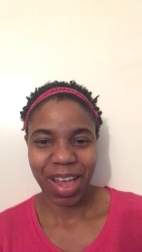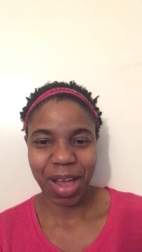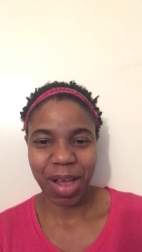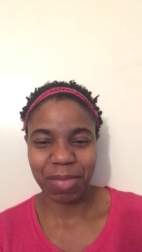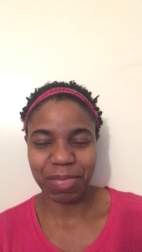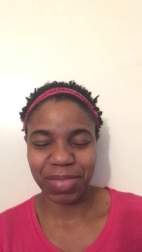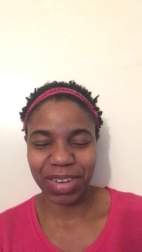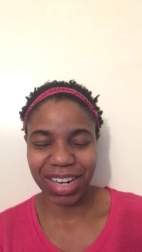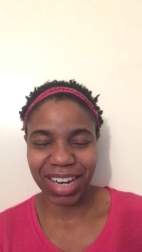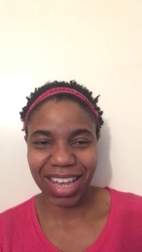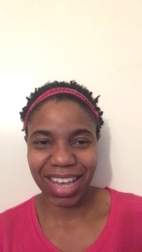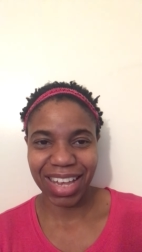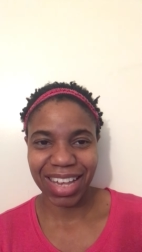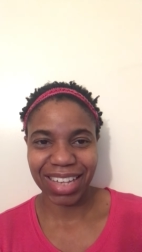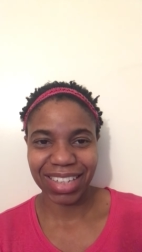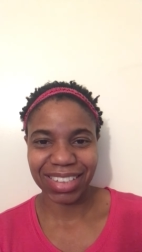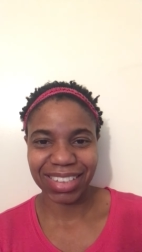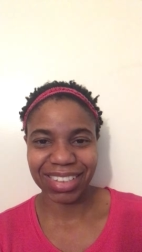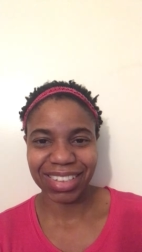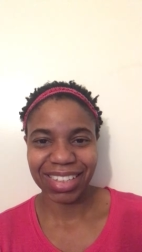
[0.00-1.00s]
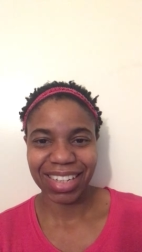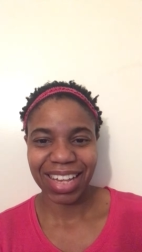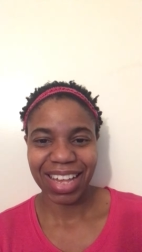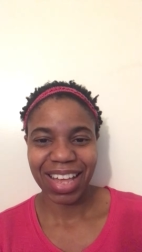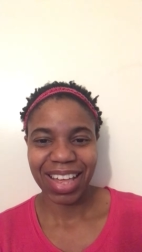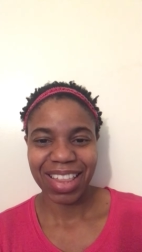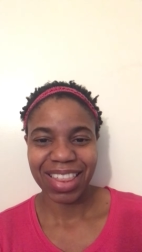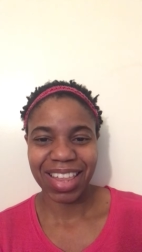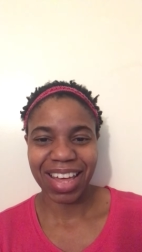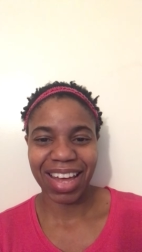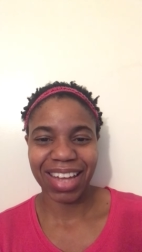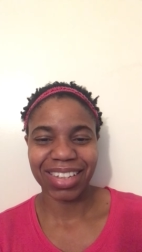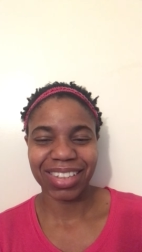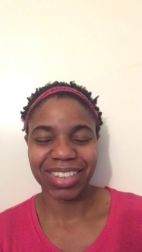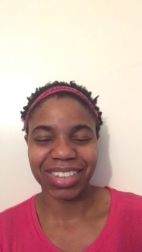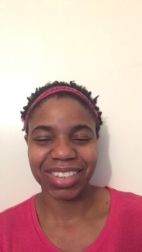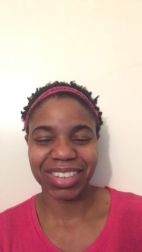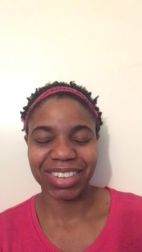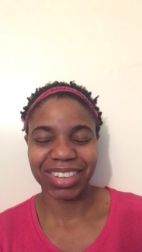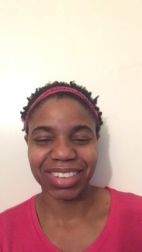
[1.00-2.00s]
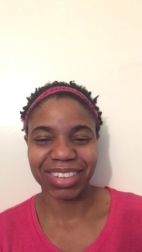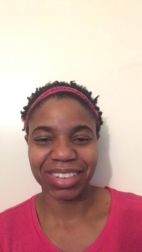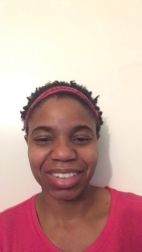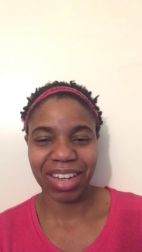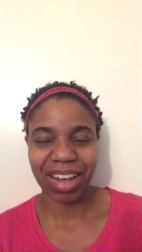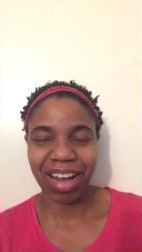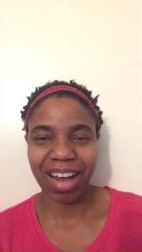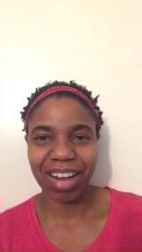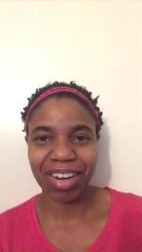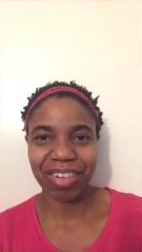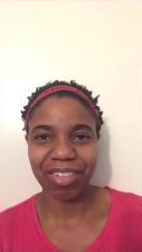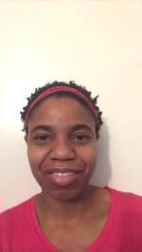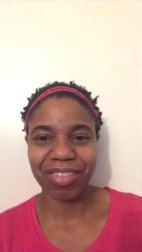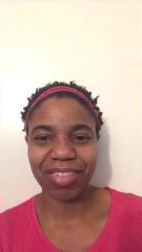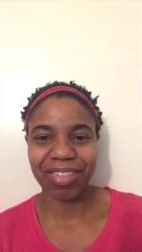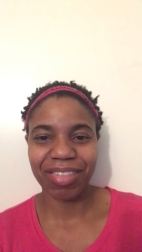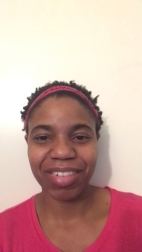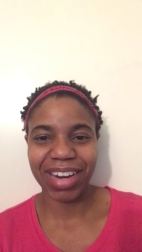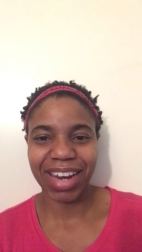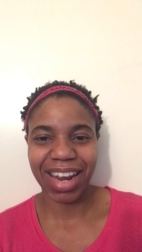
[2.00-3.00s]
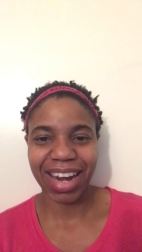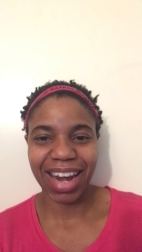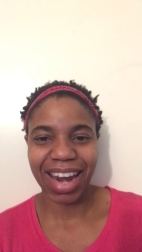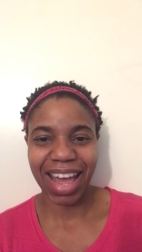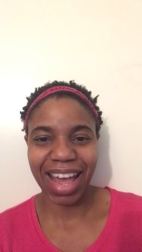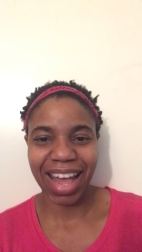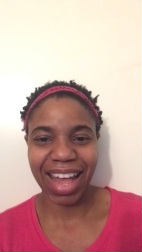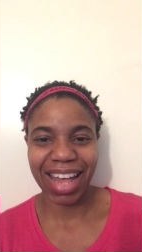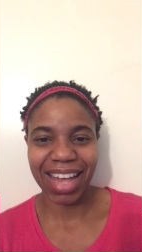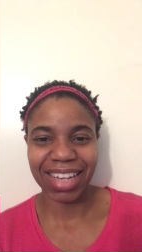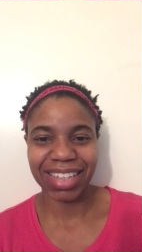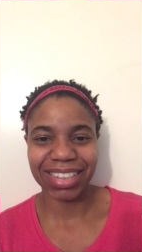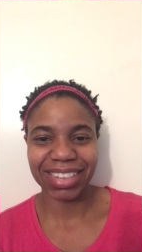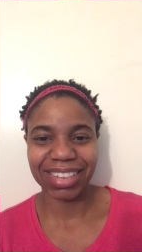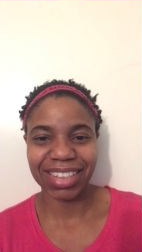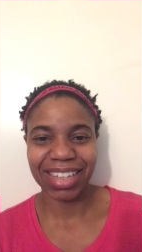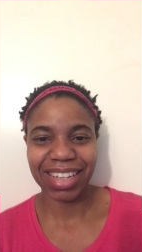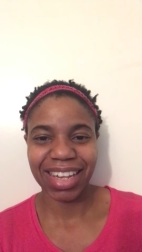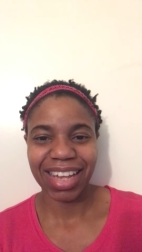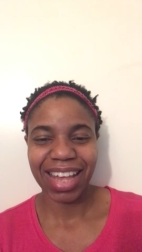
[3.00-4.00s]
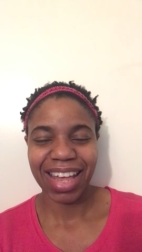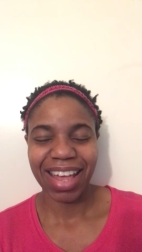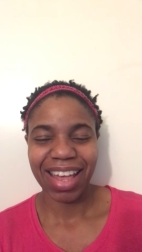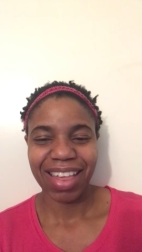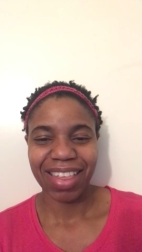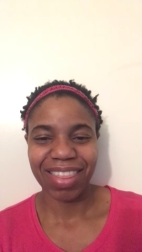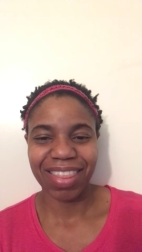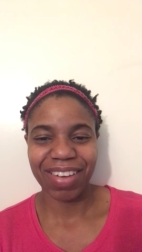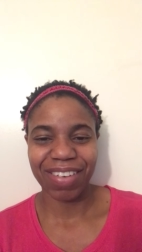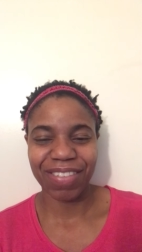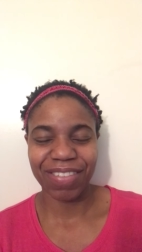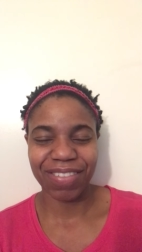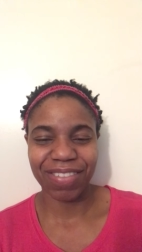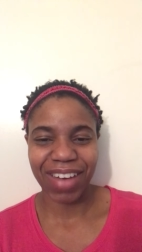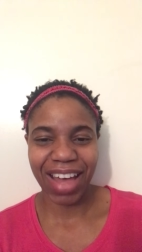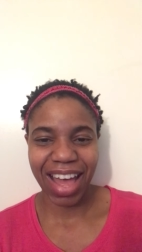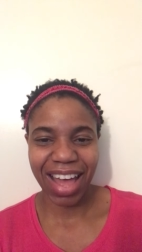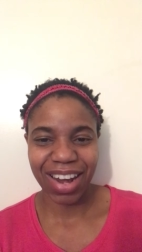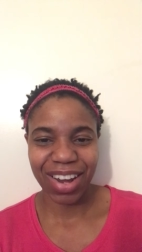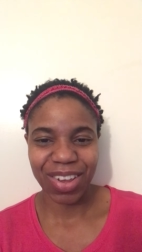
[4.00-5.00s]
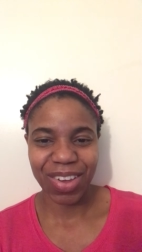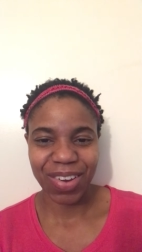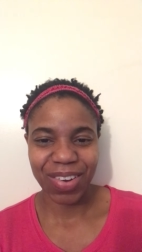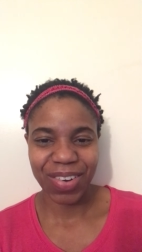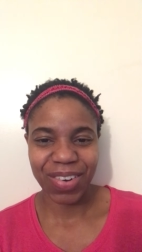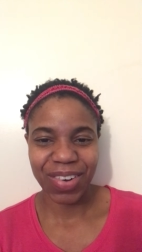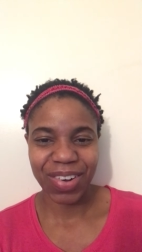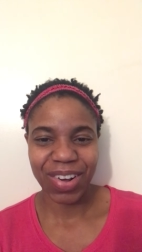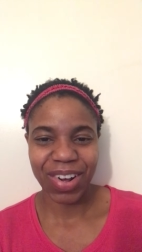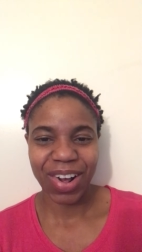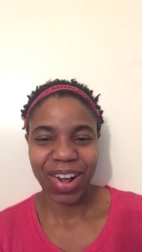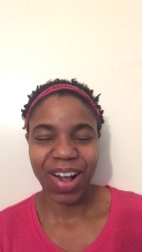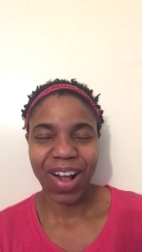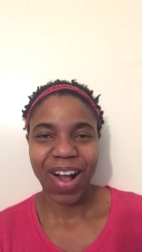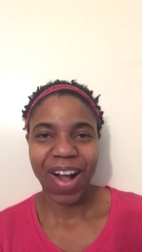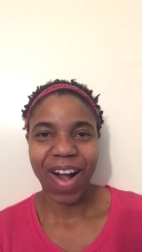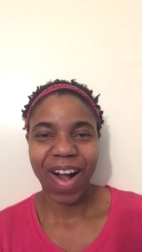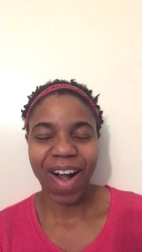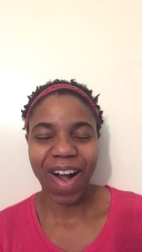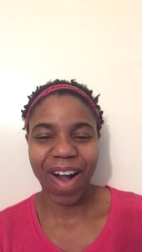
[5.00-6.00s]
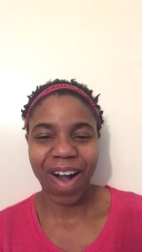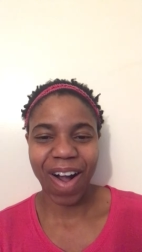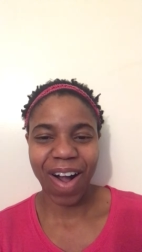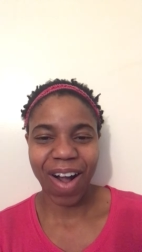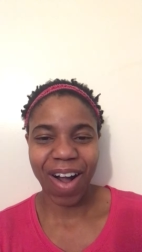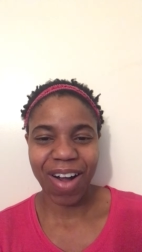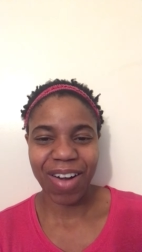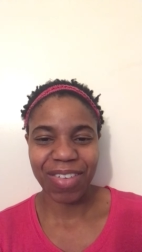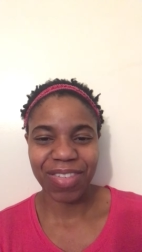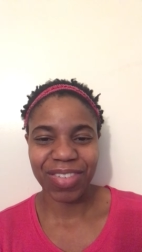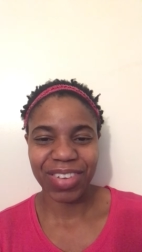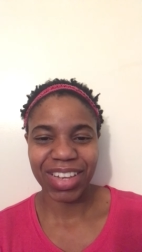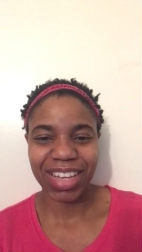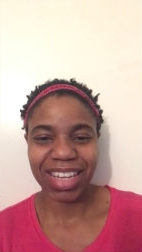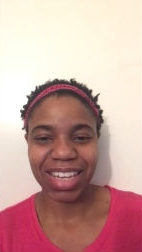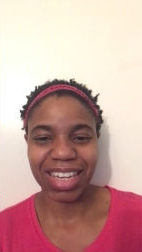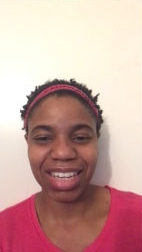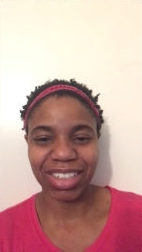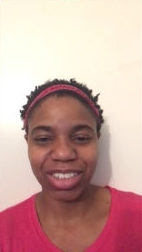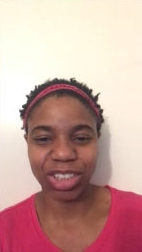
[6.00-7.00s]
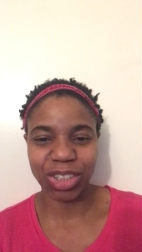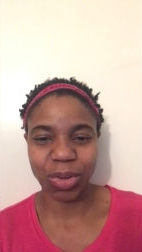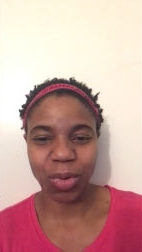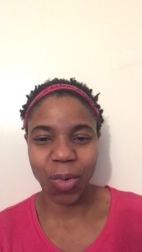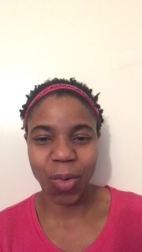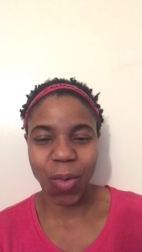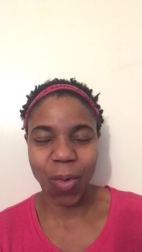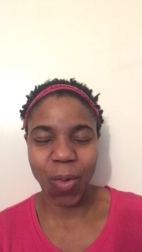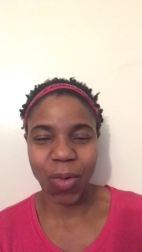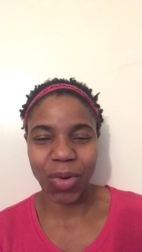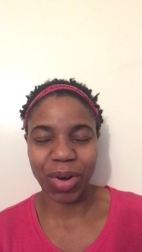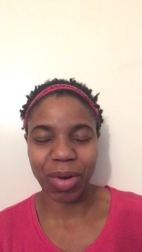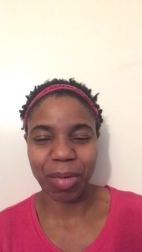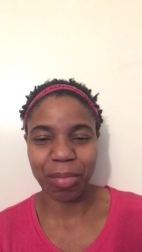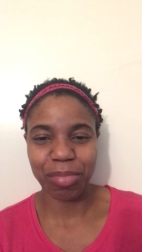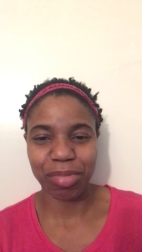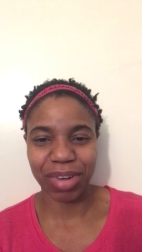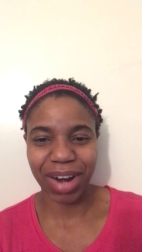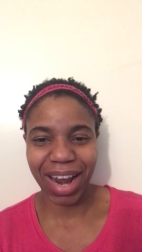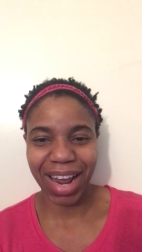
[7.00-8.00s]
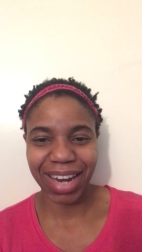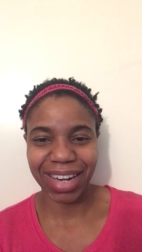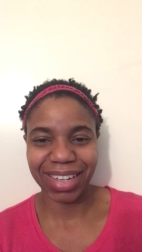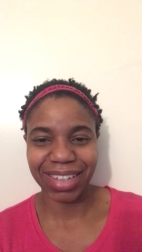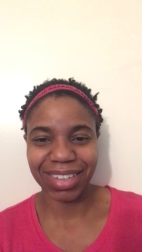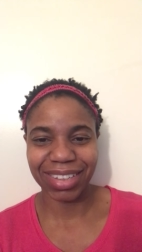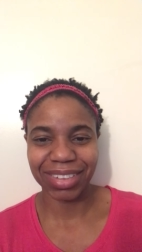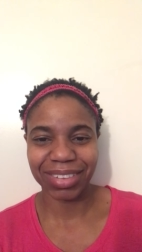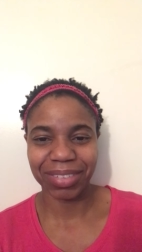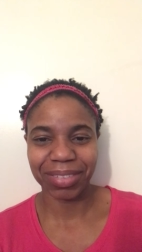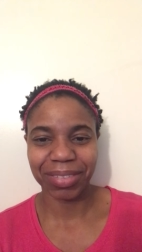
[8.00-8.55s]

A place that does not realize the value of its own brand.